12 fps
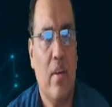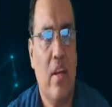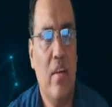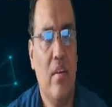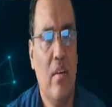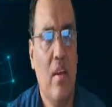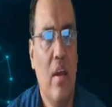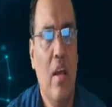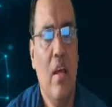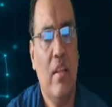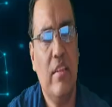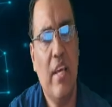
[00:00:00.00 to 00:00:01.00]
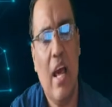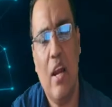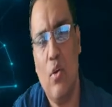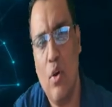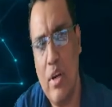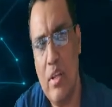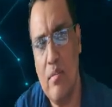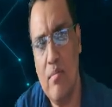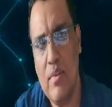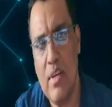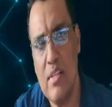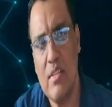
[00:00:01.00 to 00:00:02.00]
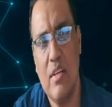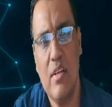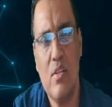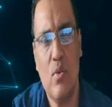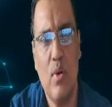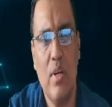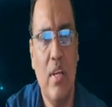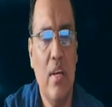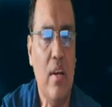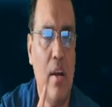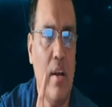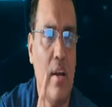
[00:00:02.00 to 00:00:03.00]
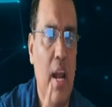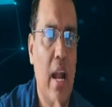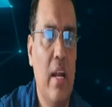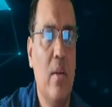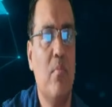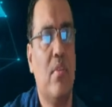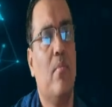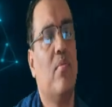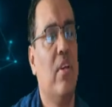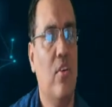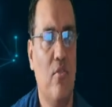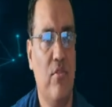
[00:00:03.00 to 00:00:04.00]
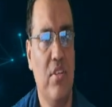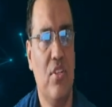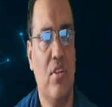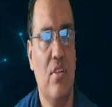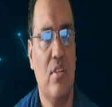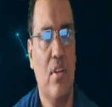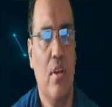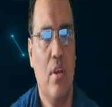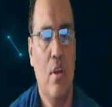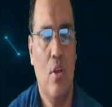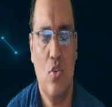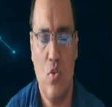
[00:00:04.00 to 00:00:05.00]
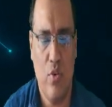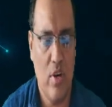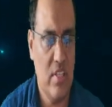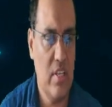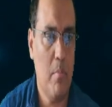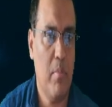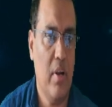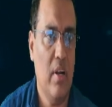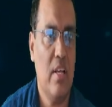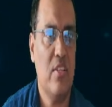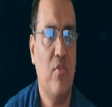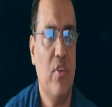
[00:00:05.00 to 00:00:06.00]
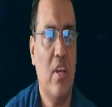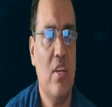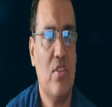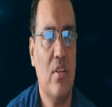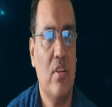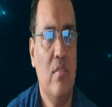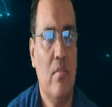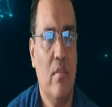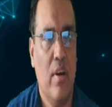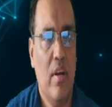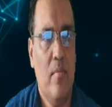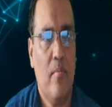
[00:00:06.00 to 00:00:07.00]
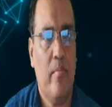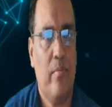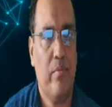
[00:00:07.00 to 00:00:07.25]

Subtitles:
right, the algorithm considers only a random subset of features. So for example, classification, right,